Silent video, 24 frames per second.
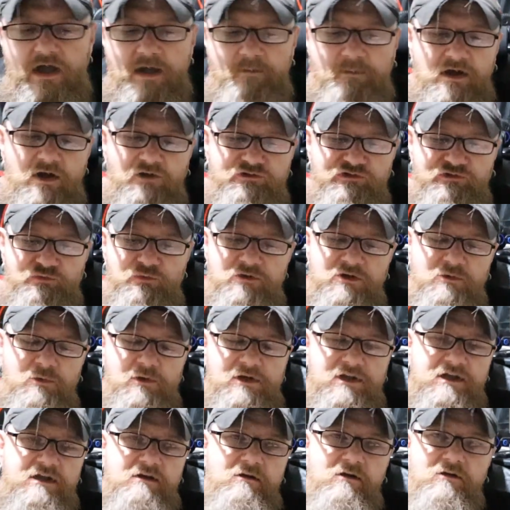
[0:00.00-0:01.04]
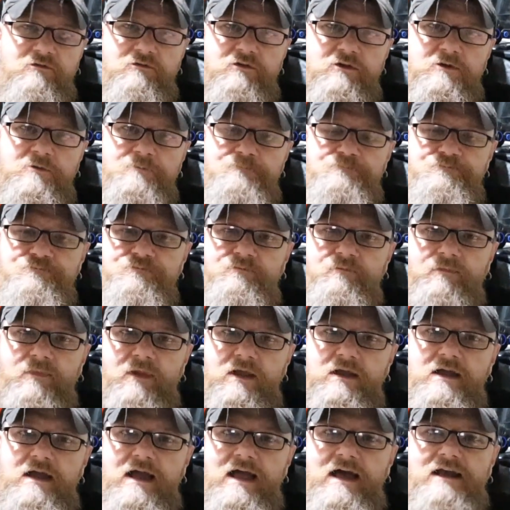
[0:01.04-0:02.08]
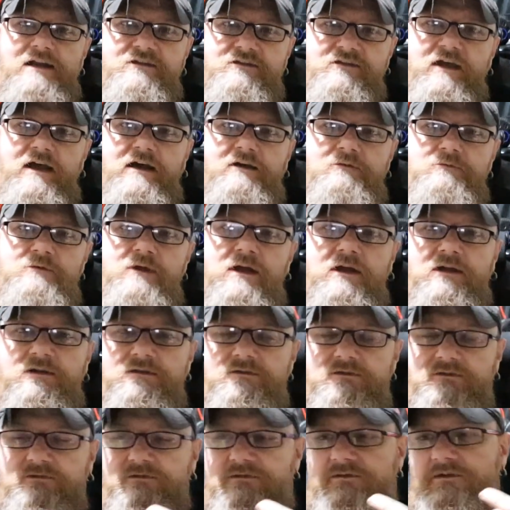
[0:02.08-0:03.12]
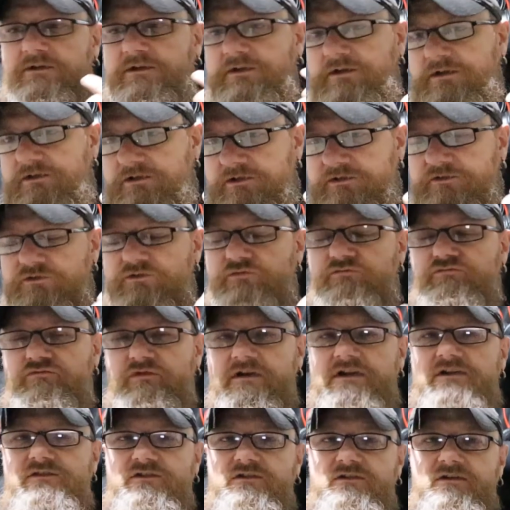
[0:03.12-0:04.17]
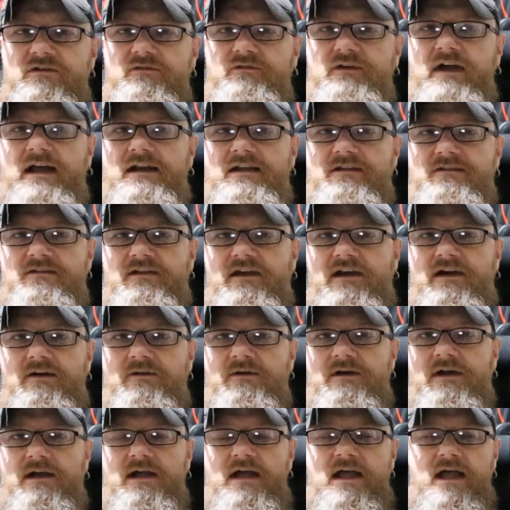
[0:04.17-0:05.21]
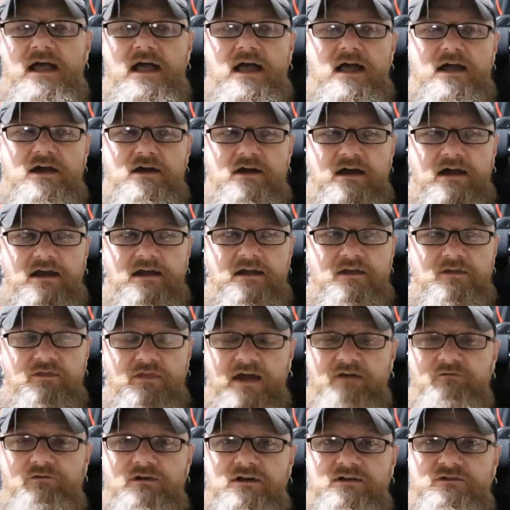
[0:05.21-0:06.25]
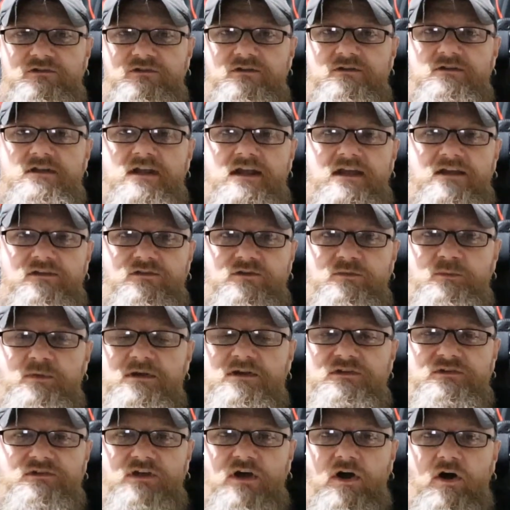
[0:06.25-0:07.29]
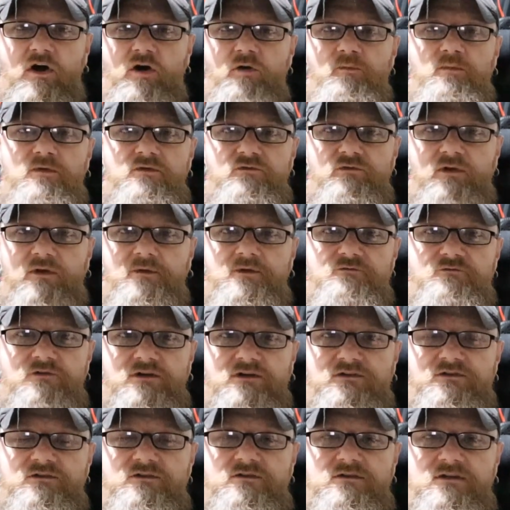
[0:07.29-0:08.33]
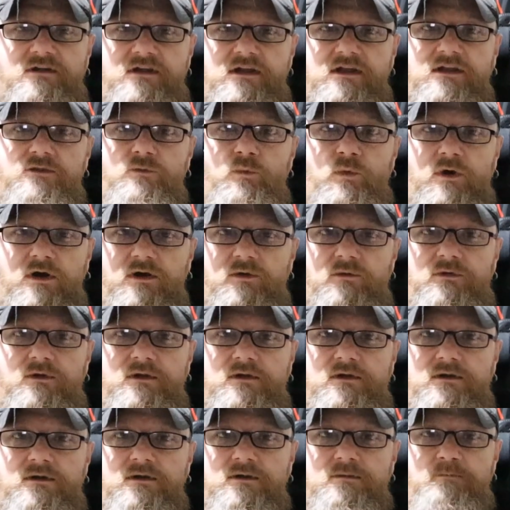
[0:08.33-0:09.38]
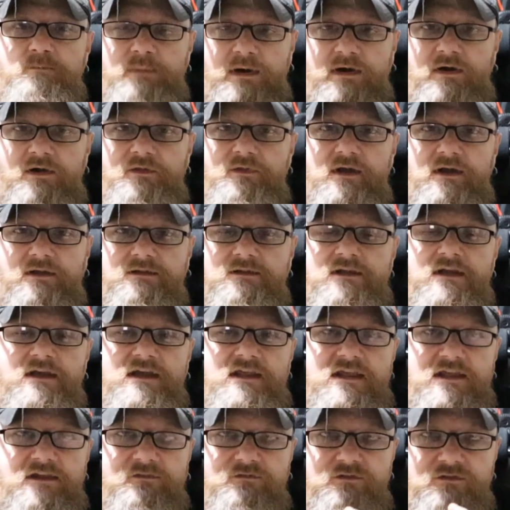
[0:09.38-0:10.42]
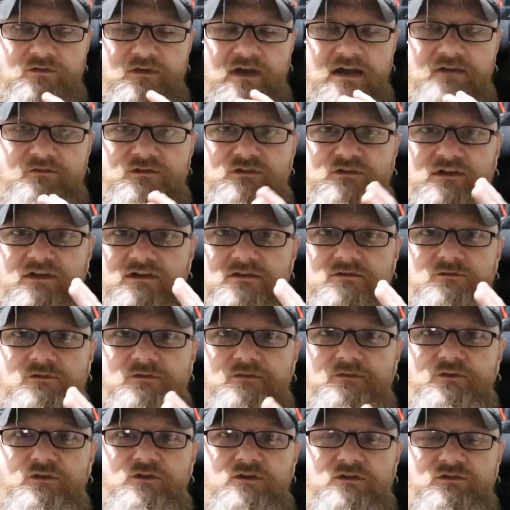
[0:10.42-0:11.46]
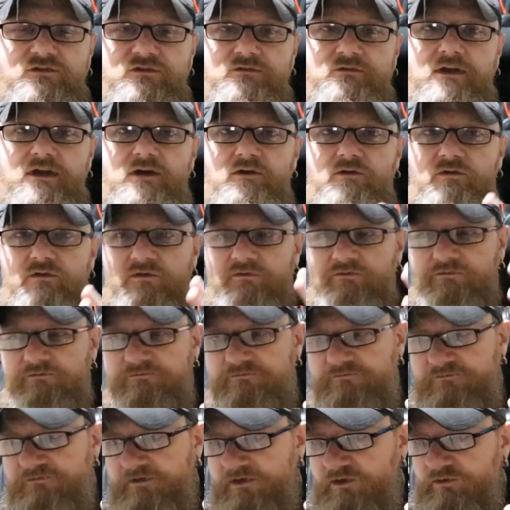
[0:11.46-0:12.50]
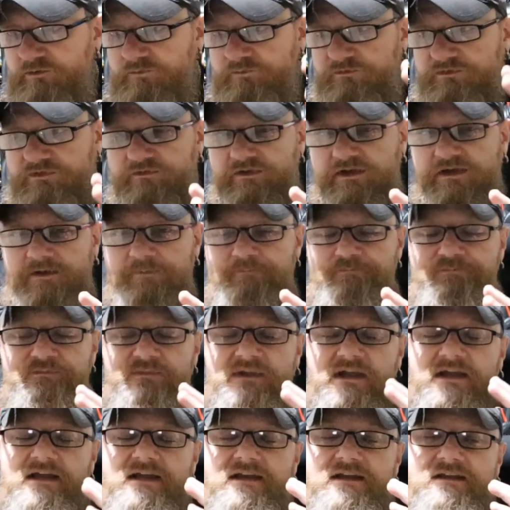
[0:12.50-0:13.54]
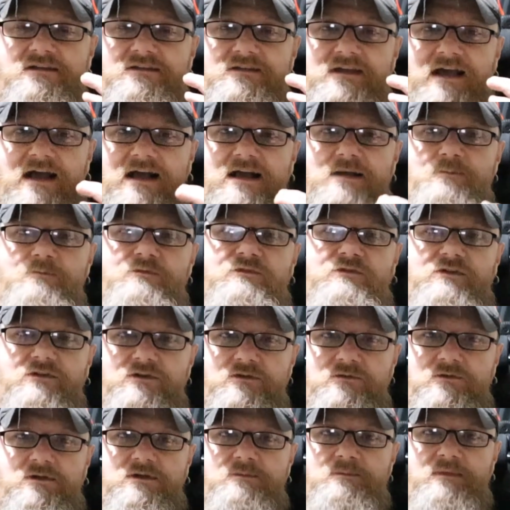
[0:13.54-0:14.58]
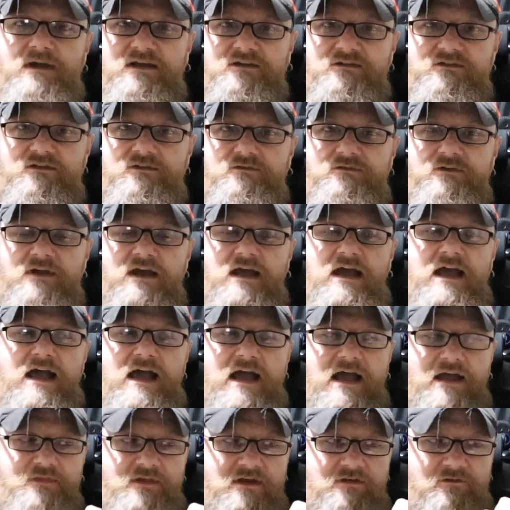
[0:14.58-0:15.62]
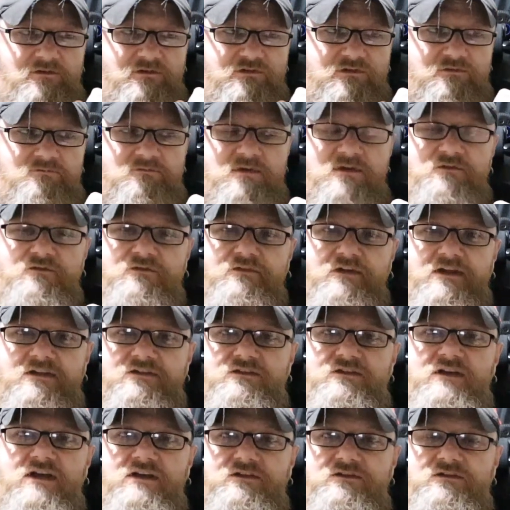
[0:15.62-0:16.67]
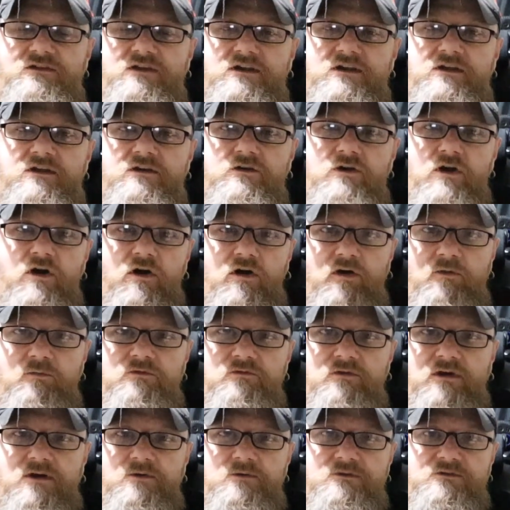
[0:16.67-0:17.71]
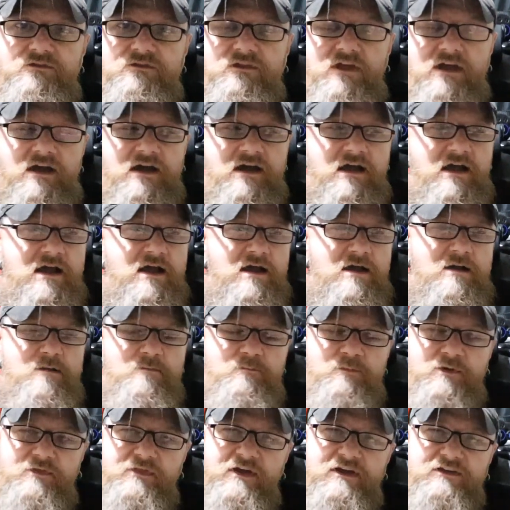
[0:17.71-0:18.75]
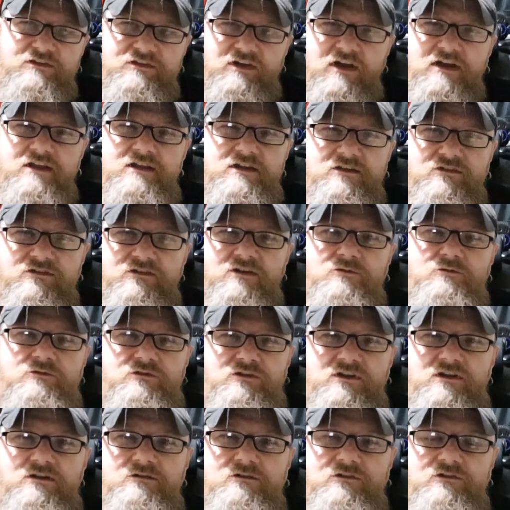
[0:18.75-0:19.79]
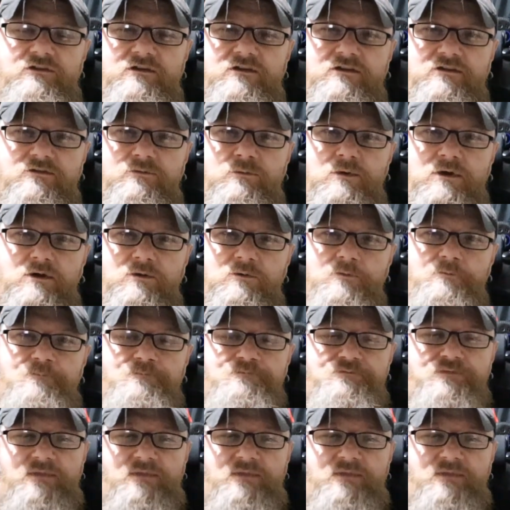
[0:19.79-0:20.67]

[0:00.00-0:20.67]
But I just want to quickly go over Hallertau and, you know, the region of Hallertau. That region is the biggest hop growing region in the world, bar none. If you've ever seen footage of it or films of it, it is absolutely massive, and there are some fantastic hop growers there, but they take it so seriously as well.